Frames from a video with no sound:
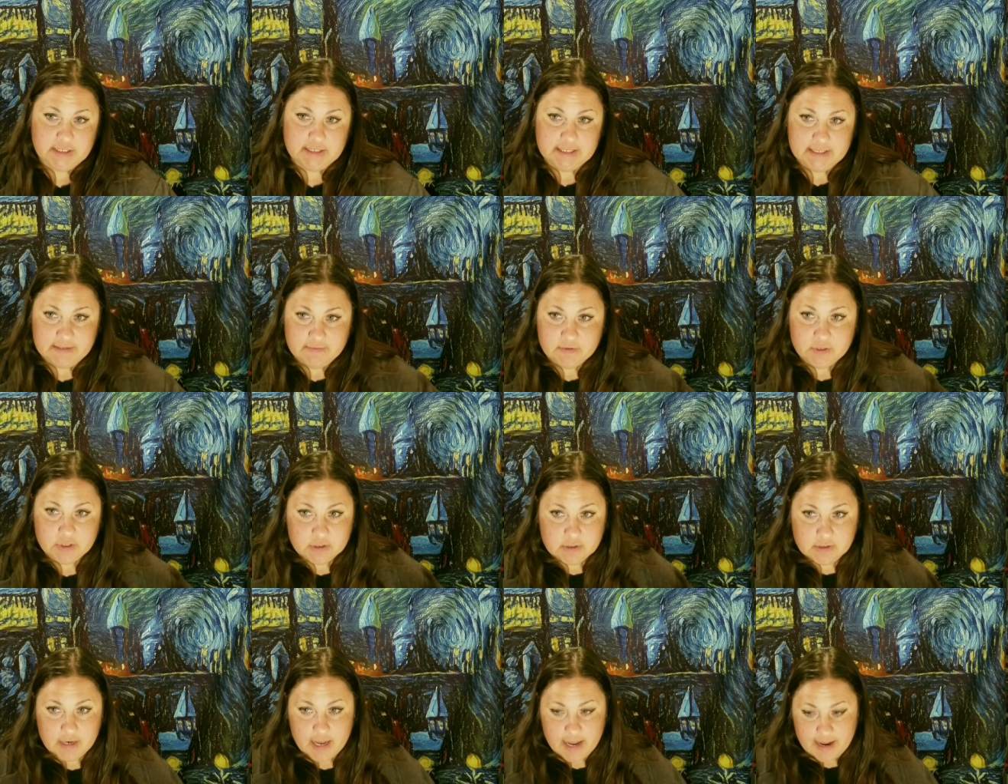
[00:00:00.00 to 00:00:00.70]
lived
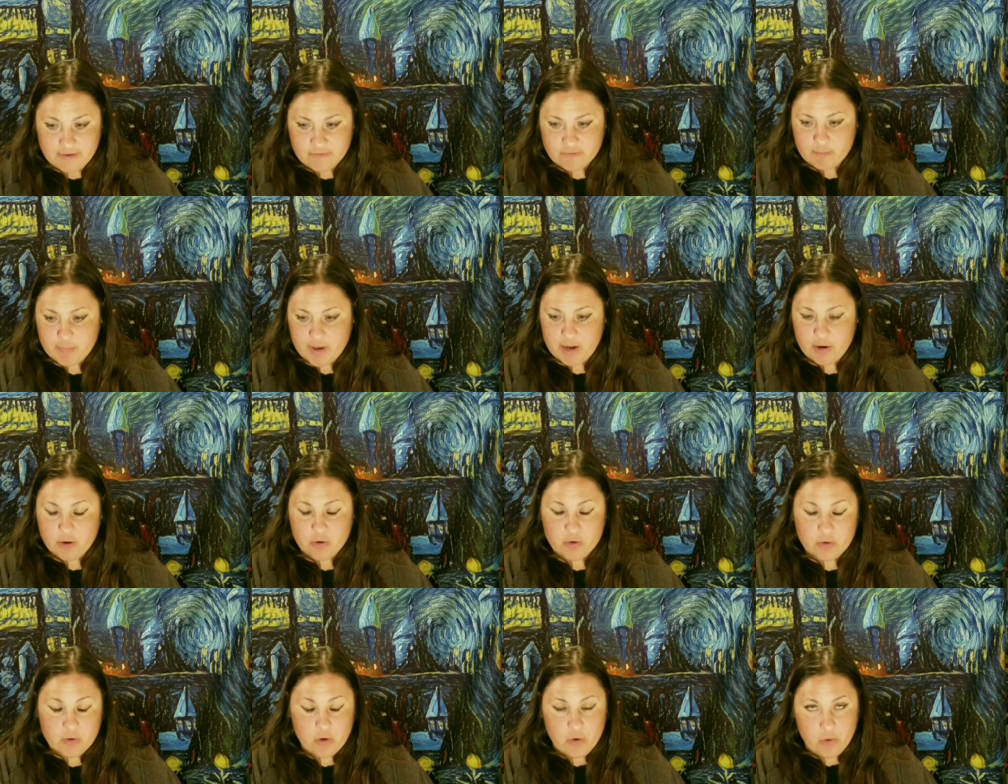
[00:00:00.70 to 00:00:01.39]
her life by
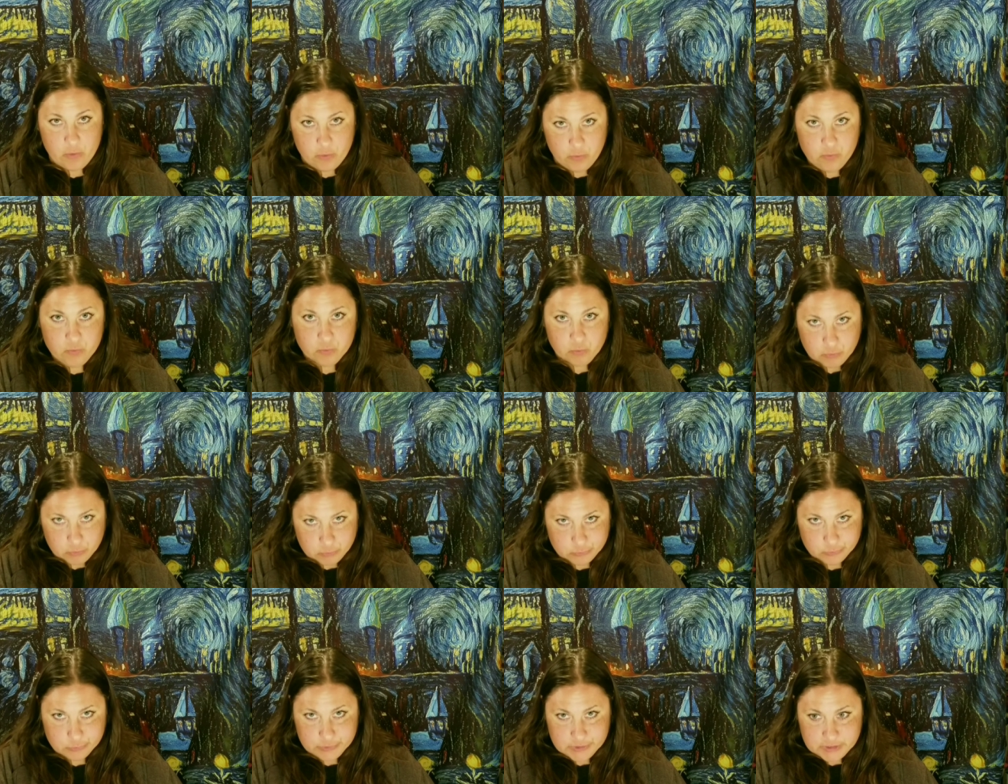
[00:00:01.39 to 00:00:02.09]
her own
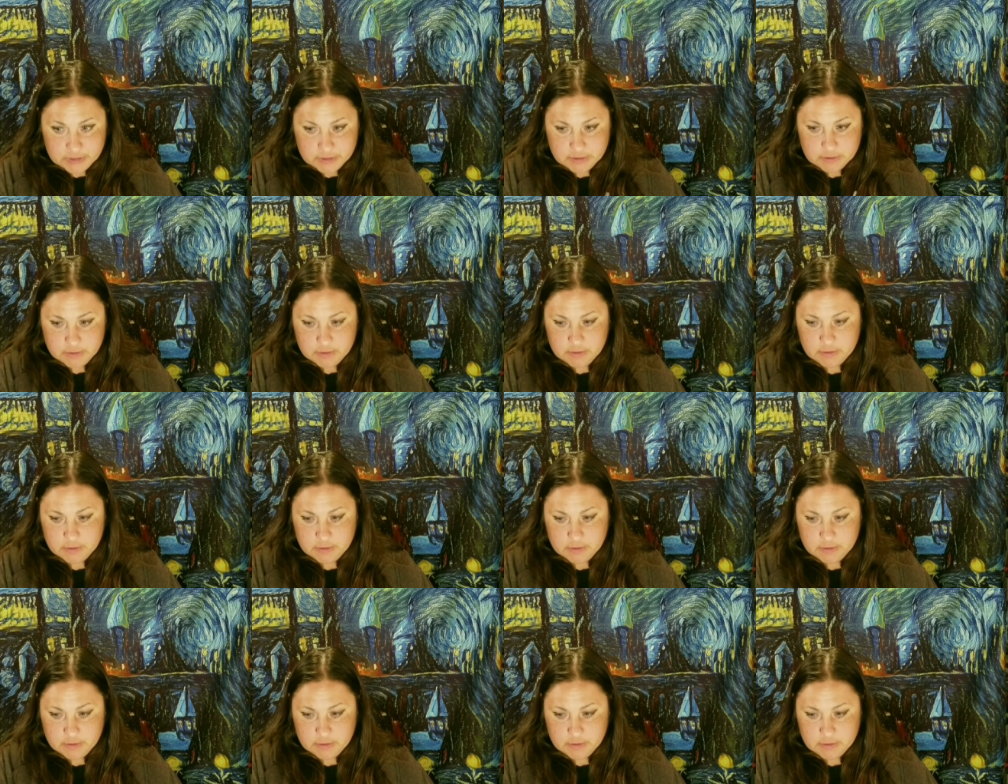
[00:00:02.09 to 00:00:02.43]
rules.